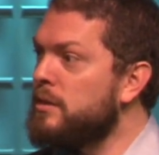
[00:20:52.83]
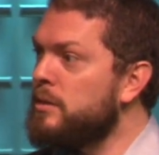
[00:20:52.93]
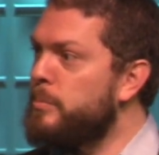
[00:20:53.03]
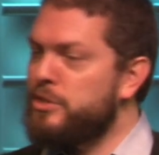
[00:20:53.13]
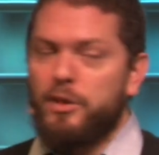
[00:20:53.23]

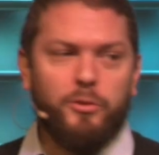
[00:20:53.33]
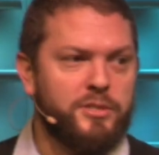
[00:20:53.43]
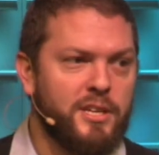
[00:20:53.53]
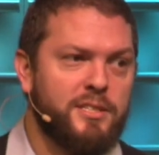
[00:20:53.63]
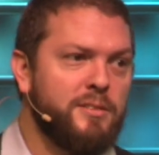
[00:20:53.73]
But Jethro
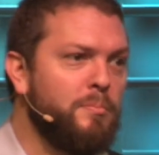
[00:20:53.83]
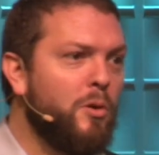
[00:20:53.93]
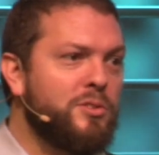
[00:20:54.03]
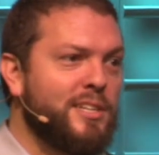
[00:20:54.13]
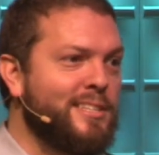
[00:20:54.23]
says,
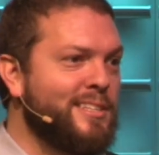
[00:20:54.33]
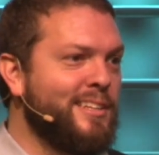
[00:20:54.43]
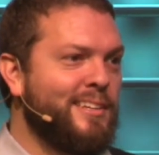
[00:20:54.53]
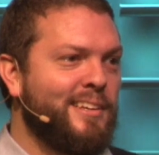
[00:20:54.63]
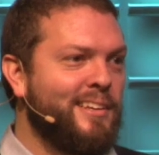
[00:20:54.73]
Moses,
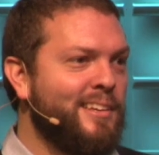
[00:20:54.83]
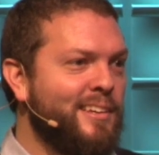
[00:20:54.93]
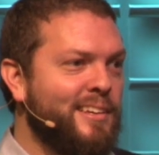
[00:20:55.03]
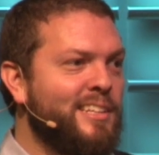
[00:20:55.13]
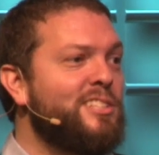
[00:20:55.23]

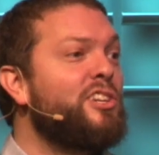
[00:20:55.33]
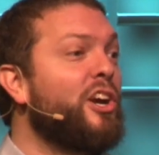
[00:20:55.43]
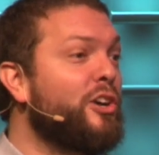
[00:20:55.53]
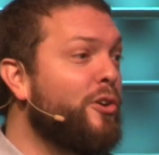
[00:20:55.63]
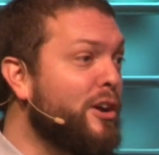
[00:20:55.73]
this is going
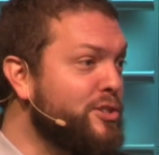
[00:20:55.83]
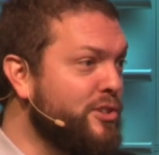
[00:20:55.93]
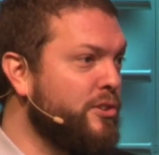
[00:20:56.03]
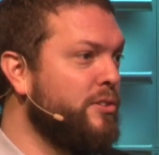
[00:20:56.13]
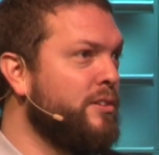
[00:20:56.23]
to crush you.